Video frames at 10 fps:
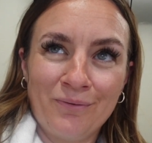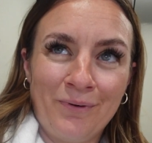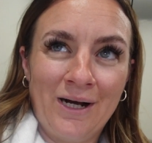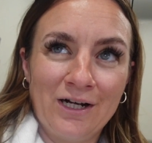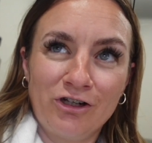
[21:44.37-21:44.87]

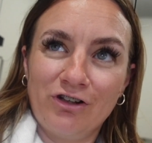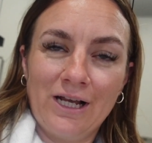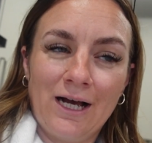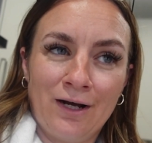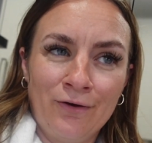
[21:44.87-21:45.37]
what I actually
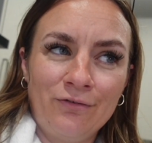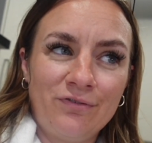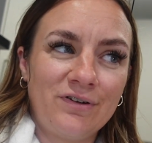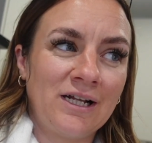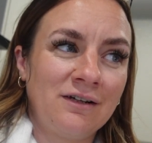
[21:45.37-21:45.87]

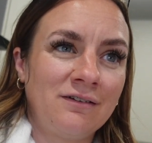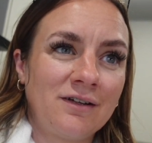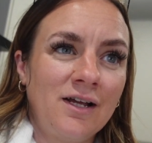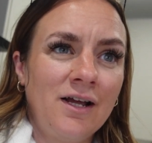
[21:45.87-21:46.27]
have and